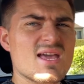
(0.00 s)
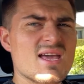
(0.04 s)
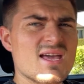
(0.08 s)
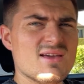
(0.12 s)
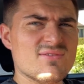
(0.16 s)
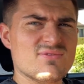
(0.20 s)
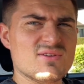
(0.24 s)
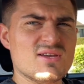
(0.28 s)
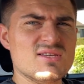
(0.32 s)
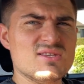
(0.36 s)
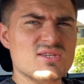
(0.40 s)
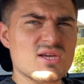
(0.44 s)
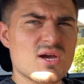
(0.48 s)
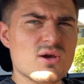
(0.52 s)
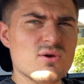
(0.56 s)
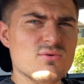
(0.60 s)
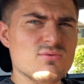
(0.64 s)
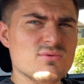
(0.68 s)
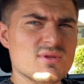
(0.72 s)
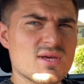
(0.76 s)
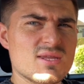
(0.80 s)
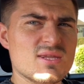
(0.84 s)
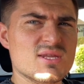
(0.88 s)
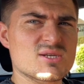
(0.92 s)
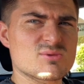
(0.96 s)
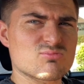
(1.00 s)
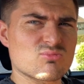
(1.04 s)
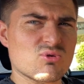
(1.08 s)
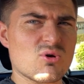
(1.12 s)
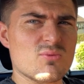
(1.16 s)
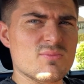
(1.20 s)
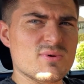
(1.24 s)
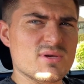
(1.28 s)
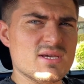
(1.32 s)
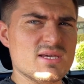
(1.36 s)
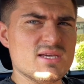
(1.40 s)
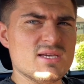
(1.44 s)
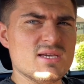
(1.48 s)
If they don't, then there's
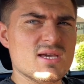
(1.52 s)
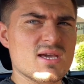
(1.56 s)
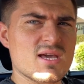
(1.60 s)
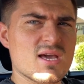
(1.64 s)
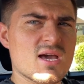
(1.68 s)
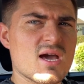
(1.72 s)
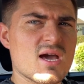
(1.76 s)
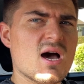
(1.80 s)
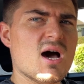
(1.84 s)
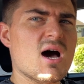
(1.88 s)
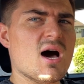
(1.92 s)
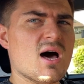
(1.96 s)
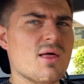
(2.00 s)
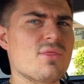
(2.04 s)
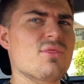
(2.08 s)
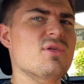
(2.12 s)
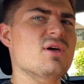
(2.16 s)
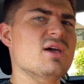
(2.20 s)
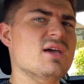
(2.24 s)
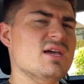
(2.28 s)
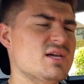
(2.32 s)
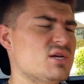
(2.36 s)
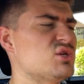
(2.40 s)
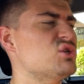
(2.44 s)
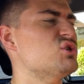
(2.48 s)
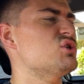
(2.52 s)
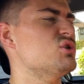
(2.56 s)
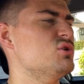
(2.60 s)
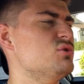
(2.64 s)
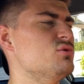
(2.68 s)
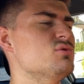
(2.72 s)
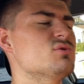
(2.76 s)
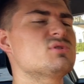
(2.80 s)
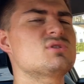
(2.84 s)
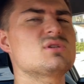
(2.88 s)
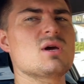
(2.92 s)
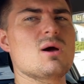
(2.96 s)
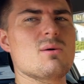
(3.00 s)
probably other
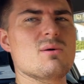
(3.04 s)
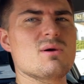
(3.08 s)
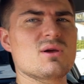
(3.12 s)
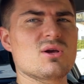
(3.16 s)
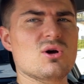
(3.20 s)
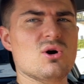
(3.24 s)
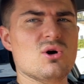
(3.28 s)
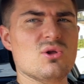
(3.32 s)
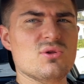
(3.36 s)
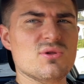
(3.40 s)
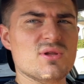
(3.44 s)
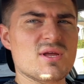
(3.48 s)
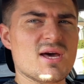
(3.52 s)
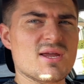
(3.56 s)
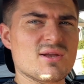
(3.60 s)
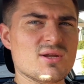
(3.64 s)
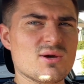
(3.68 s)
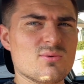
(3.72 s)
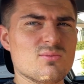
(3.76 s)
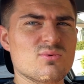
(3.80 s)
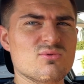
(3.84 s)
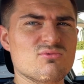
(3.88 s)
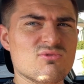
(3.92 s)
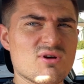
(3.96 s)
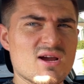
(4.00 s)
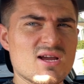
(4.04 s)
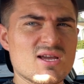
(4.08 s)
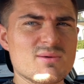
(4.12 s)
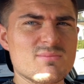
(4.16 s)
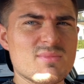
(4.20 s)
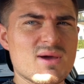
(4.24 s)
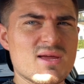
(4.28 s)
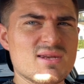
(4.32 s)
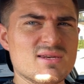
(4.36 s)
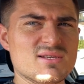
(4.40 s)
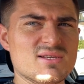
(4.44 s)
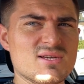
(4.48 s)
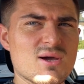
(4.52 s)
issues going on, and I would
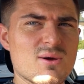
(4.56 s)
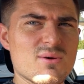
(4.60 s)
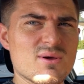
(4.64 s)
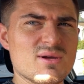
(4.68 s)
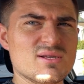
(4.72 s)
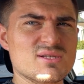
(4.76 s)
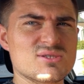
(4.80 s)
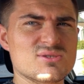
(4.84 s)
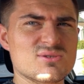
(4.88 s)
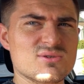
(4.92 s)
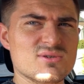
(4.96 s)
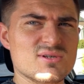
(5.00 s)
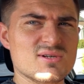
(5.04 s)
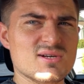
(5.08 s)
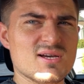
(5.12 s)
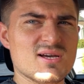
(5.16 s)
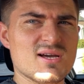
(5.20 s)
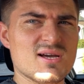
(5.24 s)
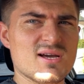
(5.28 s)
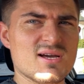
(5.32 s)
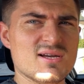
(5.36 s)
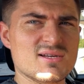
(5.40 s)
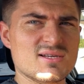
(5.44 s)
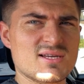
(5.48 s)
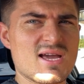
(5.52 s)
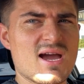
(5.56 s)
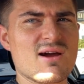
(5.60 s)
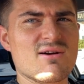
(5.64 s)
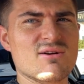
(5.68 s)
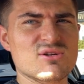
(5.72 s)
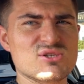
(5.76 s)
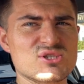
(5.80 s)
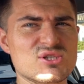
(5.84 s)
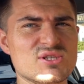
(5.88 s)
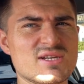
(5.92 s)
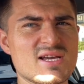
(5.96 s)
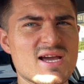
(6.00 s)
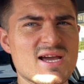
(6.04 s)
recommend going to a
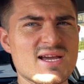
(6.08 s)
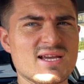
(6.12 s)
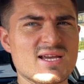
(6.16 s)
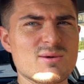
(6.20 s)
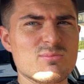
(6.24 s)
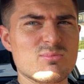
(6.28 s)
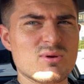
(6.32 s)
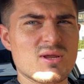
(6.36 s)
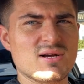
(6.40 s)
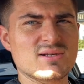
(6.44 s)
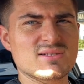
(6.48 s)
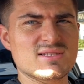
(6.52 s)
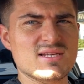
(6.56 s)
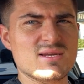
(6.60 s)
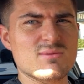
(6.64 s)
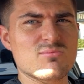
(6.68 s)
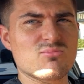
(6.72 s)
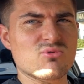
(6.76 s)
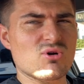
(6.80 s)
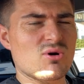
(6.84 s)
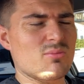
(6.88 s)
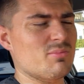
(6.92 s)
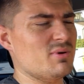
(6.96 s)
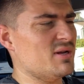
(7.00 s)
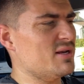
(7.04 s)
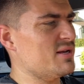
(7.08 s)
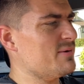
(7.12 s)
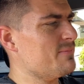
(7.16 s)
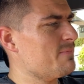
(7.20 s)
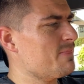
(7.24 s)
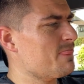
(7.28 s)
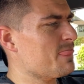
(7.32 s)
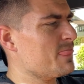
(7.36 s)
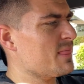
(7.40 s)
garage and getting it plugged in properly.